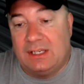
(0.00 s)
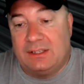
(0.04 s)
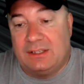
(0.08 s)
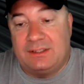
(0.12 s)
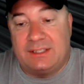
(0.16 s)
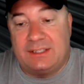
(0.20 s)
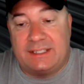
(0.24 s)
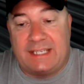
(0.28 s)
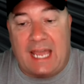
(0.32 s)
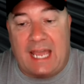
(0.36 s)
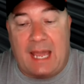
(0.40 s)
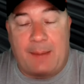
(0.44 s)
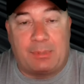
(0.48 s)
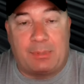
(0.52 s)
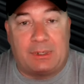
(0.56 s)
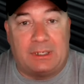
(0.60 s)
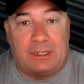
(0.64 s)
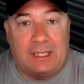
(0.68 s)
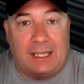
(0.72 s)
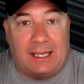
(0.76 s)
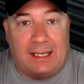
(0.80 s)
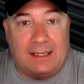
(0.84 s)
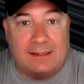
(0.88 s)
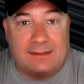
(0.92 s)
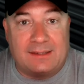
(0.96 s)
to
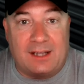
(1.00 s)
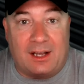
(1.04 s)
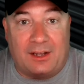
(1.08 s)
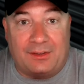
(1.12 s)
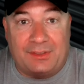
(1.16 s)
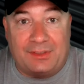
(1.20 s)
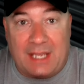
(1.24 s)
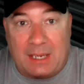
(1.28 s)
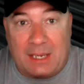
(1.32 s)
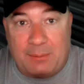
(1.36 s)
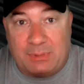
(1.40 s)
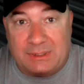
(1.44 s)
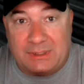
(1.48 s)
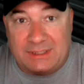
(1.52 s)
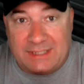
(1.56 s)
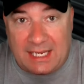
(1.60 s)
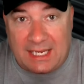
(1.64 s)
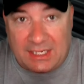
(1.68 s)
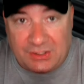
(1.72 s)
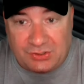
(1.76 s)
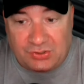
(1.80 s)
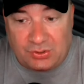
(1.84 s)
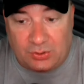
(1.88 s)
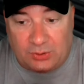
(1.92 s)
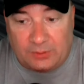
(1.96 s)
capitalize on that
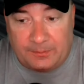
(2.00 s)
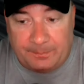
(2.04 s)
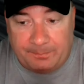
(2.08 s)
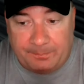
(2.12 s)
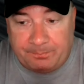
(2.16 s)
potential.